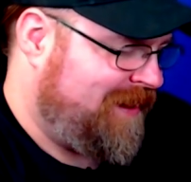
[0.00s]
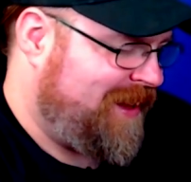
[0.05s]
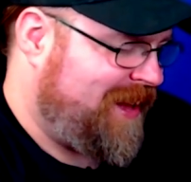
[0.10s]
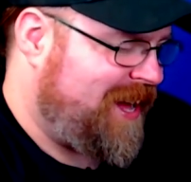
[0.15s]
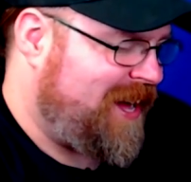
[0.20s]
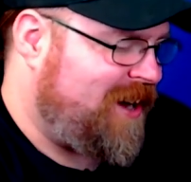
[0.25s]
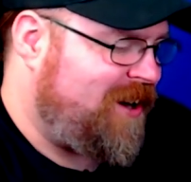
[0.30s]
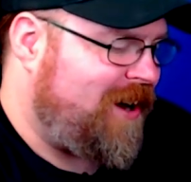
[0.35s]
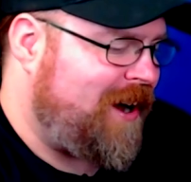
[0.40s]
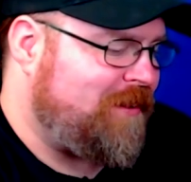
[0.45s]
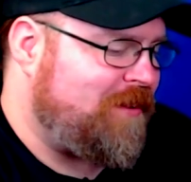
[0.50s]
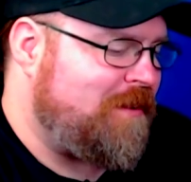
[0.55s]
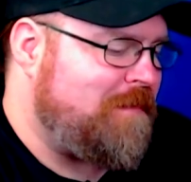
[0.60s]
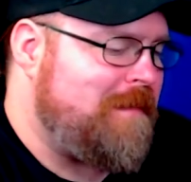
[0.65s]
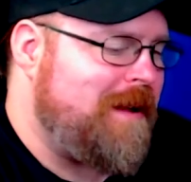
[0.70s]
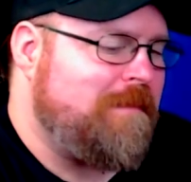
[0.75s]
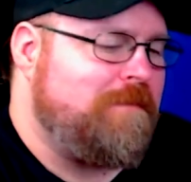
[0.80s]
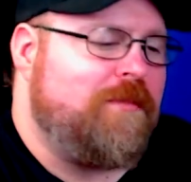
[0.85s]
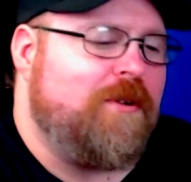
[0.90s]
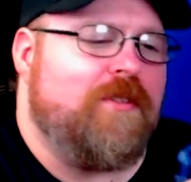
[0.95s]
I
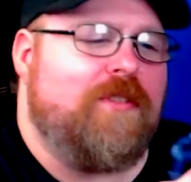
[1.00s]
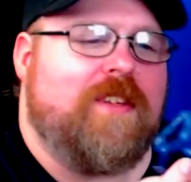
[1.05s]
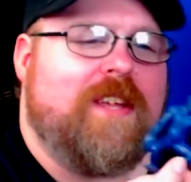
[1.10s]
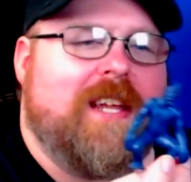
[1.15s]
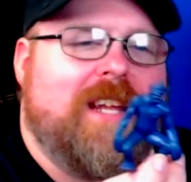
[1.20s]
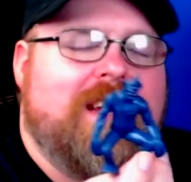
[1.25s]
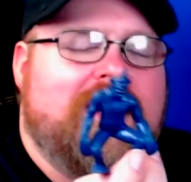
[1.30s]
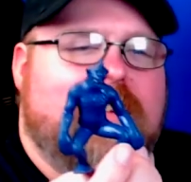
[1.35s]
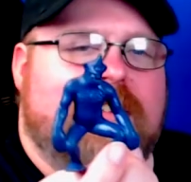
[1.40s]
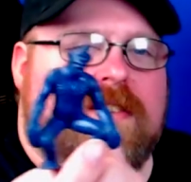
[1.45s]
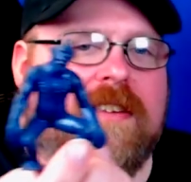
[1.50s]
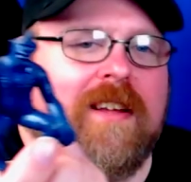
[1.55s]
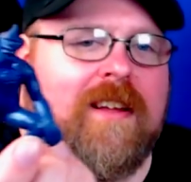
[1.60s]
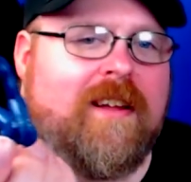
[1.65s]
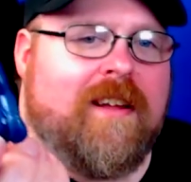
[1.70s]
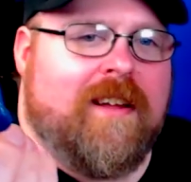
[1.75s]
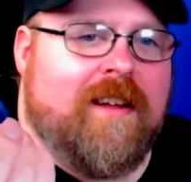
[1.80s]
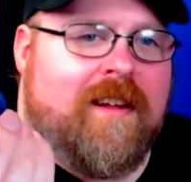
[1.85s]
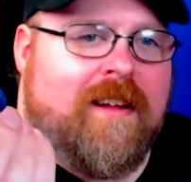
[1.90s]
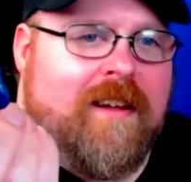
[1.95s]
remember these.
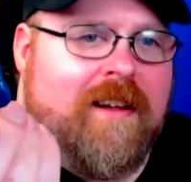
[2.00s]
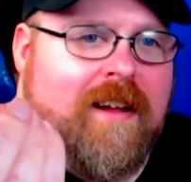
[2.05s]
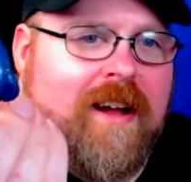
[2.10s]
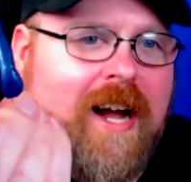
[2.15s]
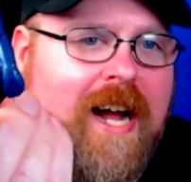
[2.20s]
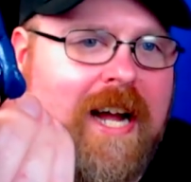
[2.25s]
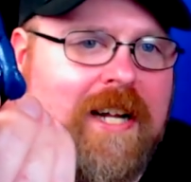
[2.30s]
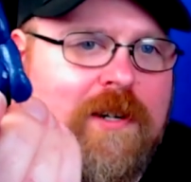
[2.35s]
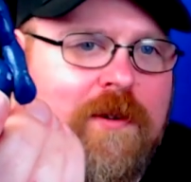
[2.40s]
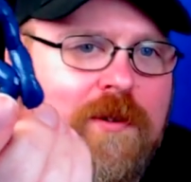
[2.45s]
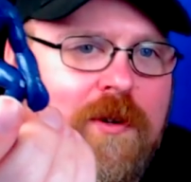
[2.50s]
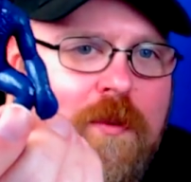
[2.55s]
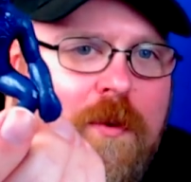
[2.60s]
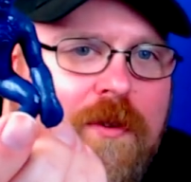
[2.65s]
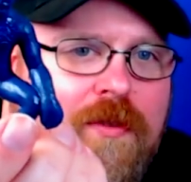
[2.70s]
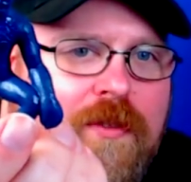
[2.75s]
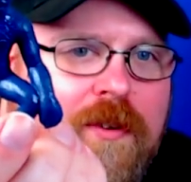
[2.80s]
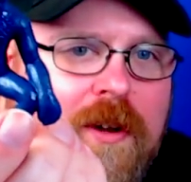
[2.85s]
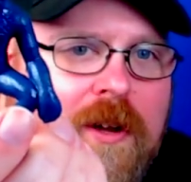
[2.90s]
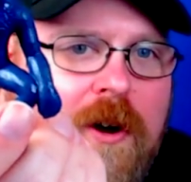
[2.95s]
I don't know
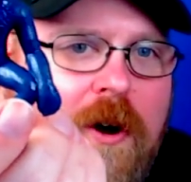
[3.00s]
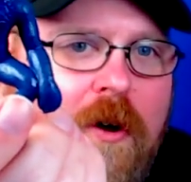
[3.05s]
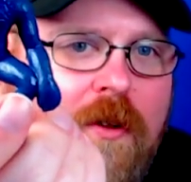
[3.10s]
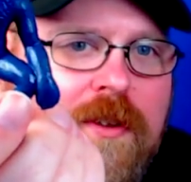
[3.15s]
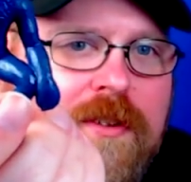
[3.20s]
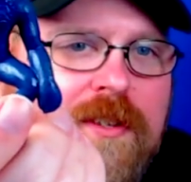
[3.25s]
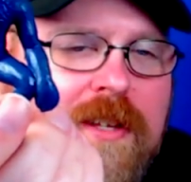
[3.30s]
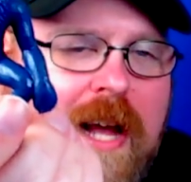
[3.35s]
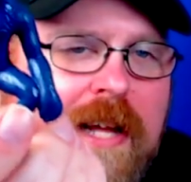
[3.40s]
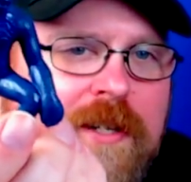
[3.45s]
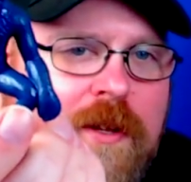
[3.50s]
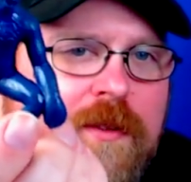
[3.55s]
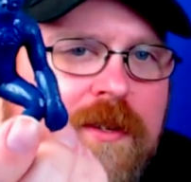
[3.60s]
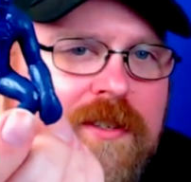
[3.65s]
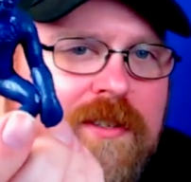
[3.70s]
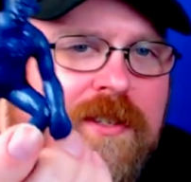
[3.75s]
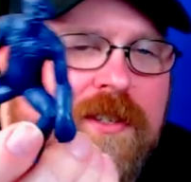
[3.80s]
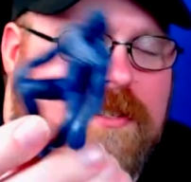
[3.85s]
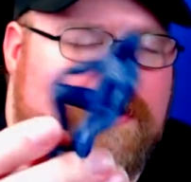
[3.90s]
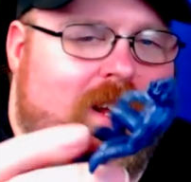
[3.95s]
what they're called. I know this
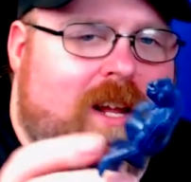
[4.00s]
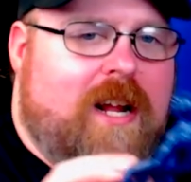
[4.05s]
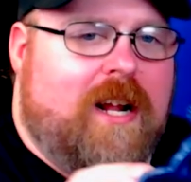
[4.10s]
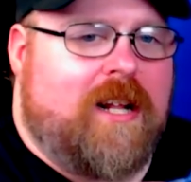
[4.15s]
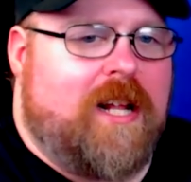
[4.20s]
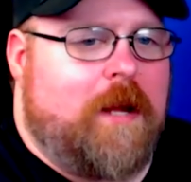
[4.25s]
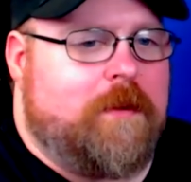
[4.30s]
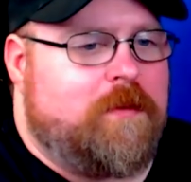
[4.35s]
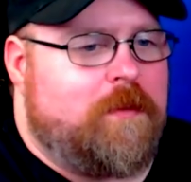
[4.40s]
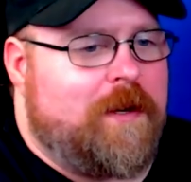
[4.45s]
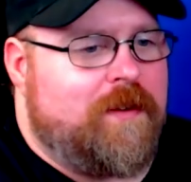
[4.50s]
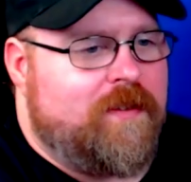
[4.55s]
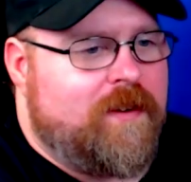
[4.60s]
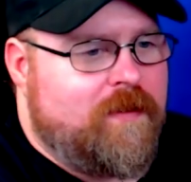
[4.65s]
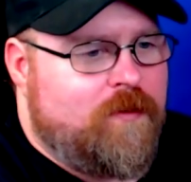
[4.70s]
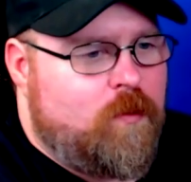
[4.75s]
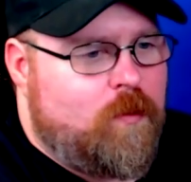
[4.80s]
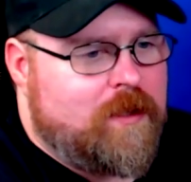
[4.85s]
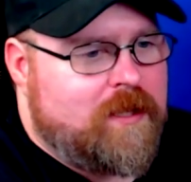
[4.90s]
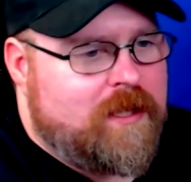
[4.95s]
is a Cyclops, but I
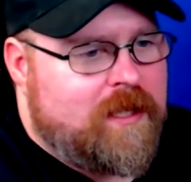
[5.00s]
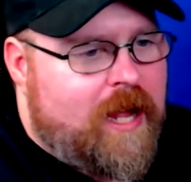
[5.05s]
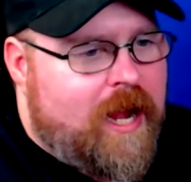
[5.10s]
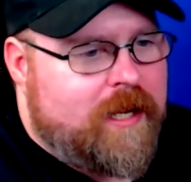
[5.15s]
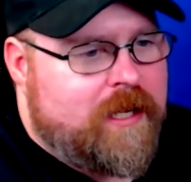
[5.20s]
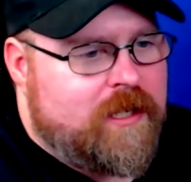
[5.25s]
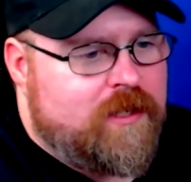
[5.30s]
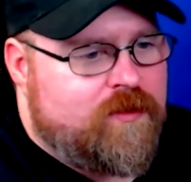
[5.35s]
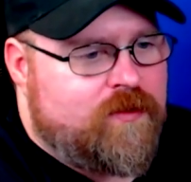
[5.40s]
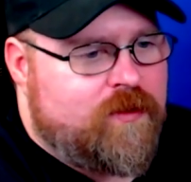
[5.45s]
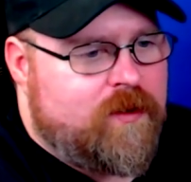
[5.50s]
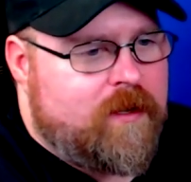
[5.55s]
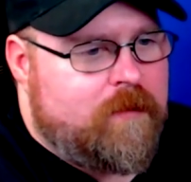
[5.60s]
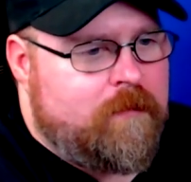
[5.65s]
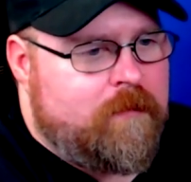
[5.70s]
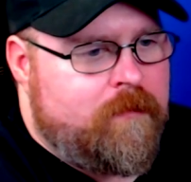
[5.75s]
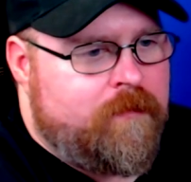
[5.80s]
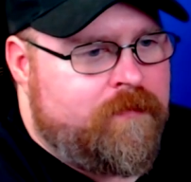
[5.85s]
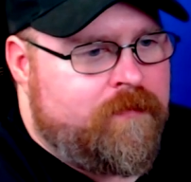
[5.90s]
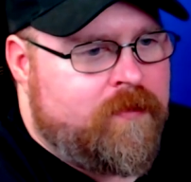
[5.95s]
forget from what line it's
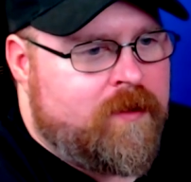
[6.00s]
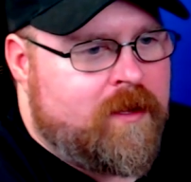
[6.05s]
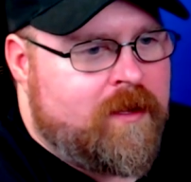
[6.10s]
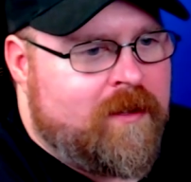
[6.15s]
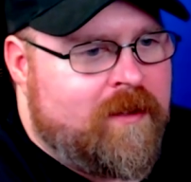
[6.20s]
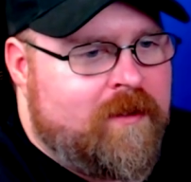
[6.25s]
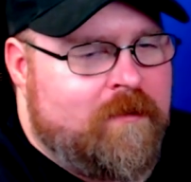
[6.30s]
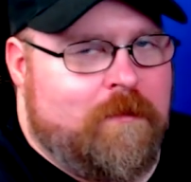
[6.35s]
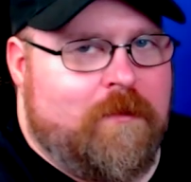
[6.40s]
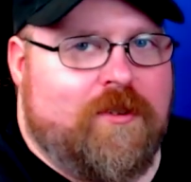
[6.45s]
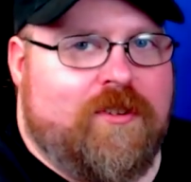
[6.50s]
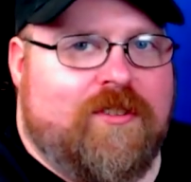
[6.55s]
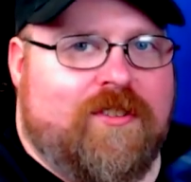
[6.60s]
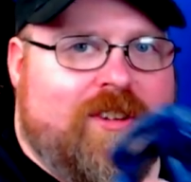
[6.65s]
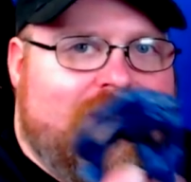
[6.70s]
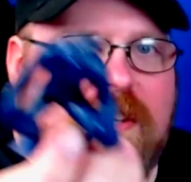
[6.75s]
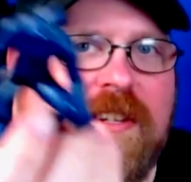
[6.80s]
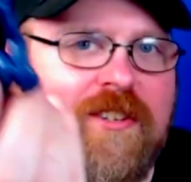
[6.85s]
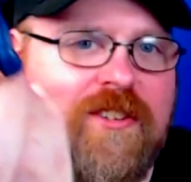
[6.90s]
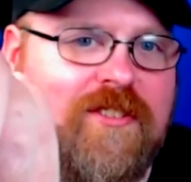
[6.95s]
from. But just
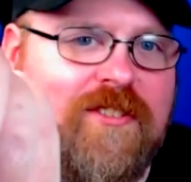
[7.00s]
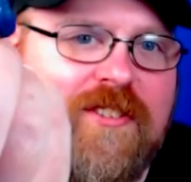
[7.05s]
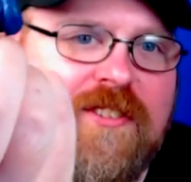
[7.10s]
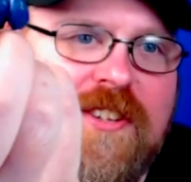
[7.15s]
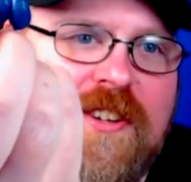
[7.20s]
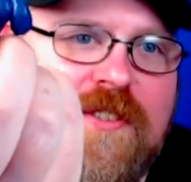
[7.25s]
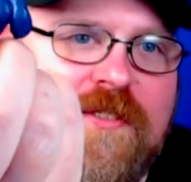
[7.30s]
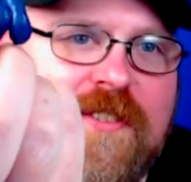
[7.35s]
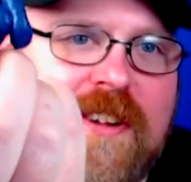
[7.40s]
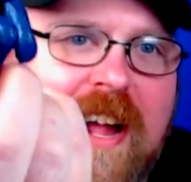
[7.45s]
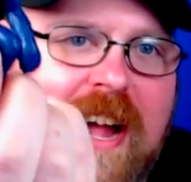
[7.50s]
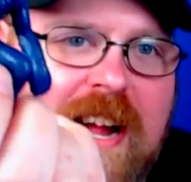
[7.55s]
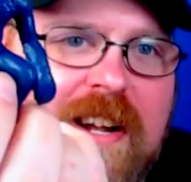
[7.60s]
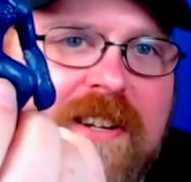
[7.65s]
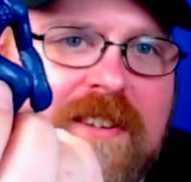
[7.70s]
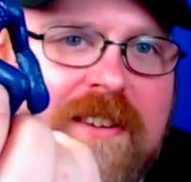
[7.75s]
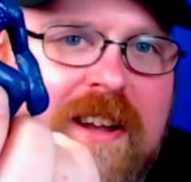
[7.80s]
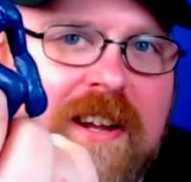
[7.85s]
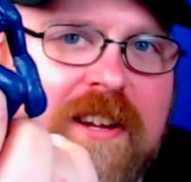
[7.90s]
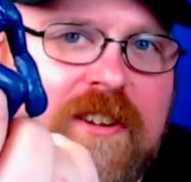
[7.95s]
a little guy
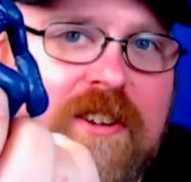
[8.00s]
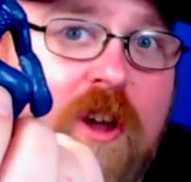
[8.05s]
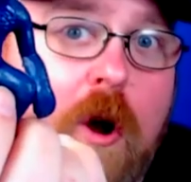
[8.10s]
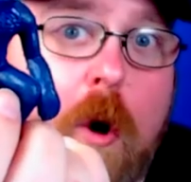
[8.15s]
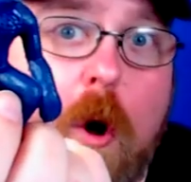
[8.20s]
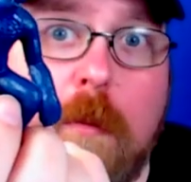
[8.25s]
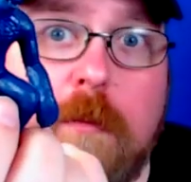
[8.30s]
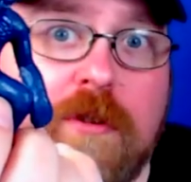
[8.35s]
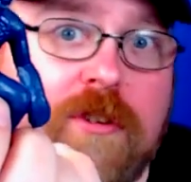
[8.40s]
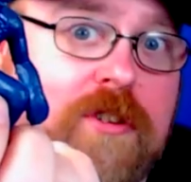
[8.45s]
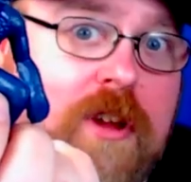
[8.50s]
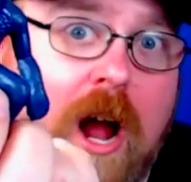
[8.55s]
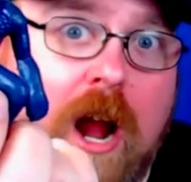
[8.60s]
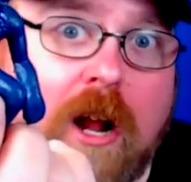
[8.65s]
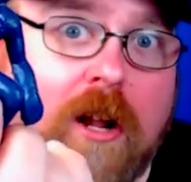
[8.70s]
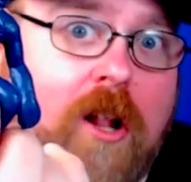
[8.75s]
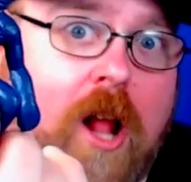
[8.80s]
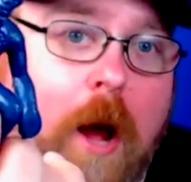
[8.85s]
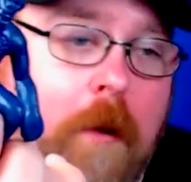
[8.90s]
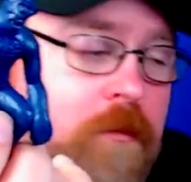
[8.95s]
just like, yo, I'm a
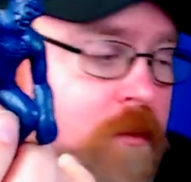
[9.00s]
Cyclops.